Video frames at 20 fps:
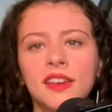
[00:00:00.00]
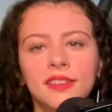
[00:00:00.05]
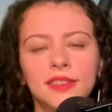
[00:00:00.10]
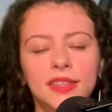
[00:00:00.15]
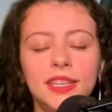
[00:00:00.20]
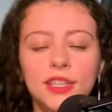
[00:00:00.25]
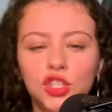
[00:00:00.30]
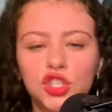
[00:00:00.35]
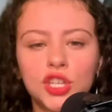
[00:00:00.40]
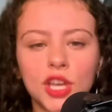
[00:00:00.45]

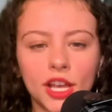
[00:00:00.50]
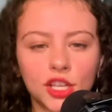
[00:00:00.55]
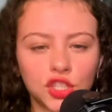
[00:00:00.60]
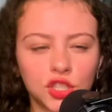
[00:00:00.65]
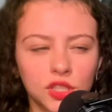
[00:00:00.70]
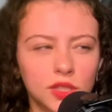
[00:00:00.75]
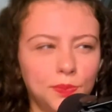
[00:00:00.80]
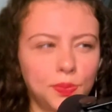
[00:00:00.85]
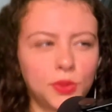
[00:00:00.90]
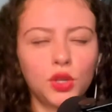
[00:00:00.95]
The
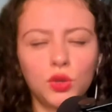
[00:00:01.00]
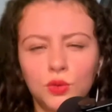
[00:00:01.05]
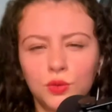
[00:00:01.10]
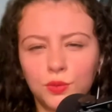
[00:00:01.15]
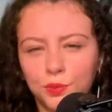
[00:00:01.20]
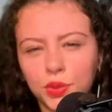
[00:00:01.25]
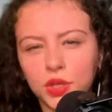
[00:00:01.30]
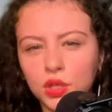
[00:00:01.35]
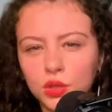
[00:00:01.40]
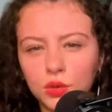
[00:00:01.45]
injections, pew,
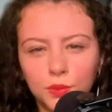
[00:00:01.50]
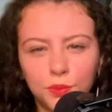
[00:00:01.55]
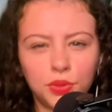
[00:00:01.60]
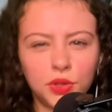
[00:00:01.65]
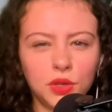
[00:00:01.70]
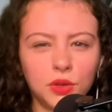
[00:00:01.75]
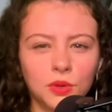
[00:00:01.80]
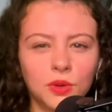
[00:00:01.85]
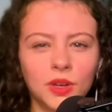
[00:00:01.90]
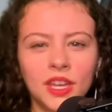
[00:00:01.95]
pew,
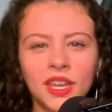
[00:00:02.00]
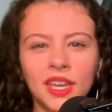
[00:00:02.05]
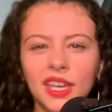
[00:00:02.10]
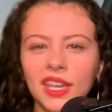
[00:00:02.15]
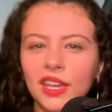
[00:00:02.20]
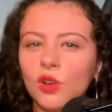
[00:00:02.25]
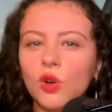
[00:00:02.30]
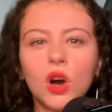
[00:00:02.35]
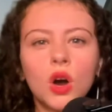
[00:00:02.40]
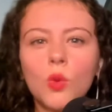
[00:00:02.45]
pew.
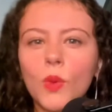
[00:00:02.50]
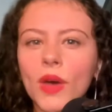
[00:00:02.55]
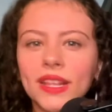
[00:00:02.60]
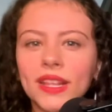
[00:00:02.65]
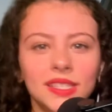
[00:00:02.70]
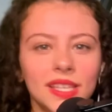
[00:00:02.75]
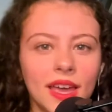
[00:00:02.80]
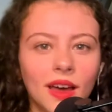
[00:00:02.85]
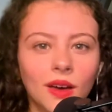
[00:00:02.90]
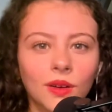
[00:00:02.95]
It all went
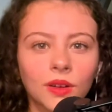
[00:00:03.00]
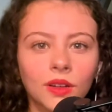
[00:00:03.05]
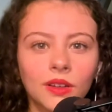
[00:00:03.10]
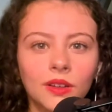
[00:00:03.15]
down.